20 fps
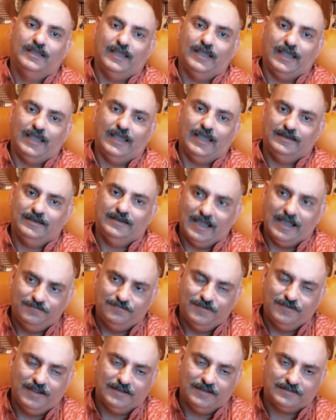And
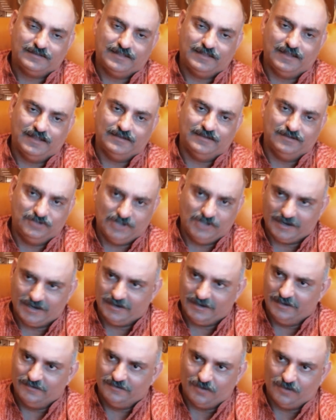I felt that the
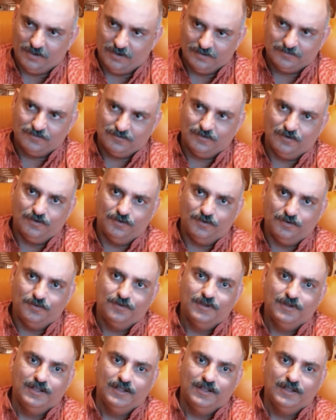checklist also